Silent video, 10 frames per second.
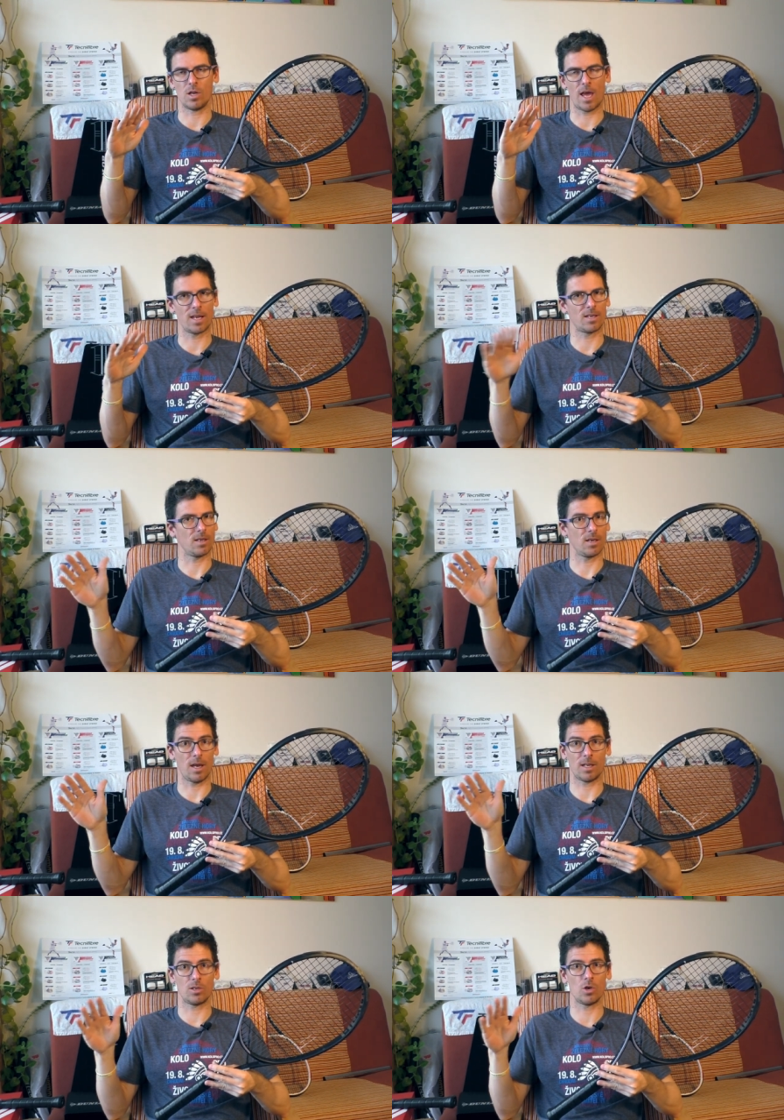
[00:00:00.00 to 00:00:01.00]
at,
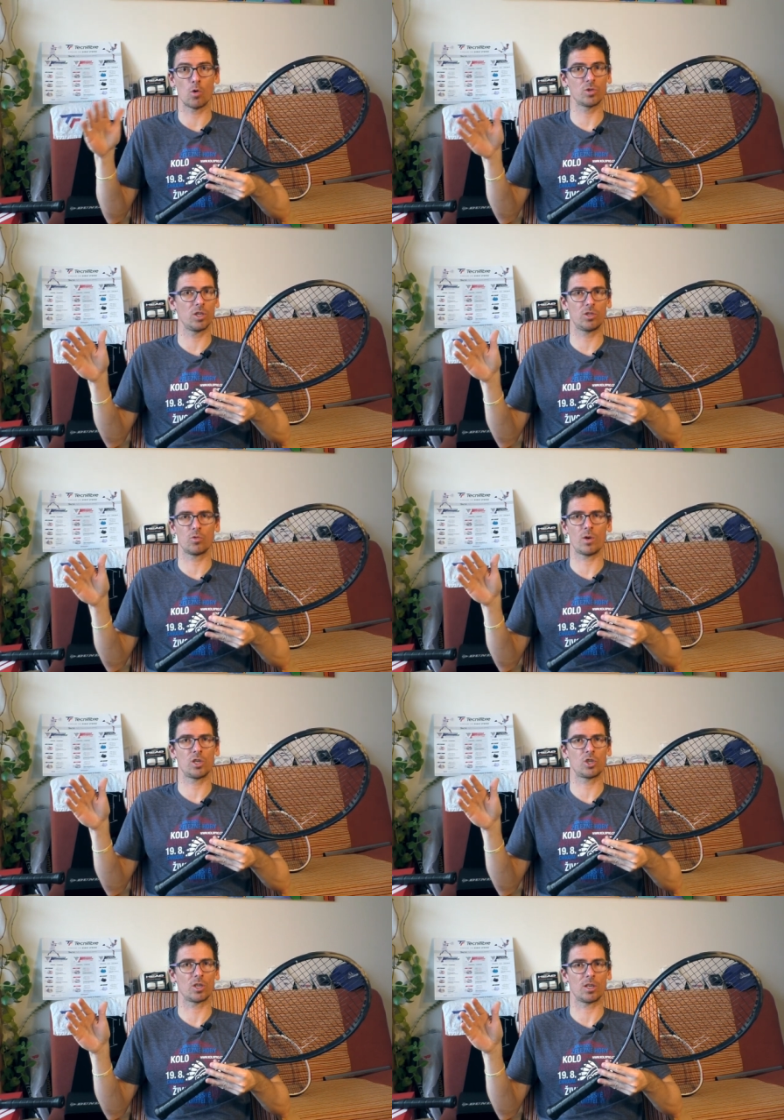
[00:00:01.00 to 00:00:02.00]
at no
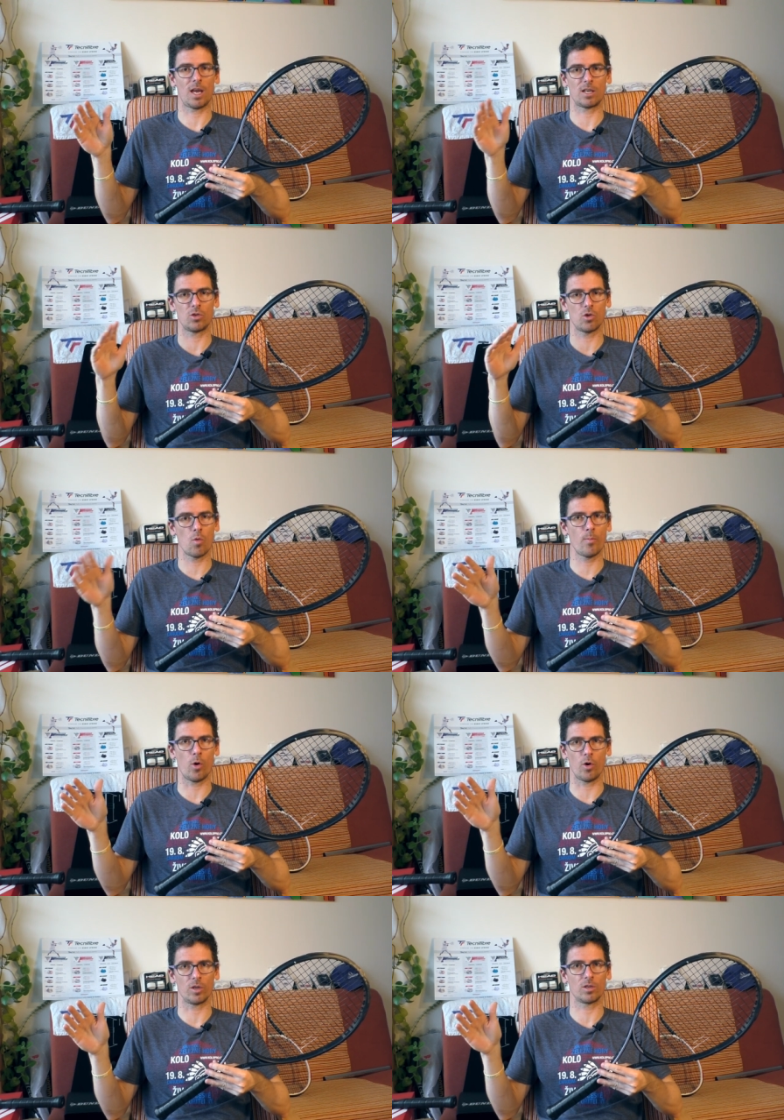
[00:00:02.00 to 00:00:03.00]
situation, at no
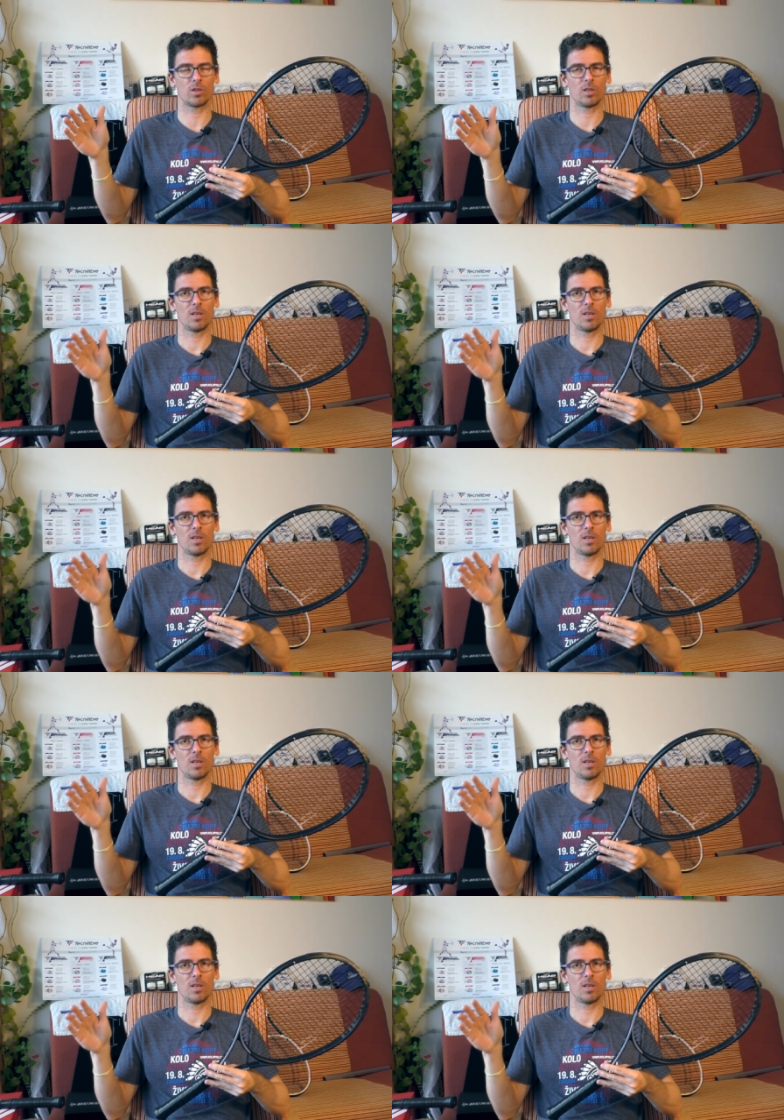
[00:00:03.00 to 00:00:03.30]
point.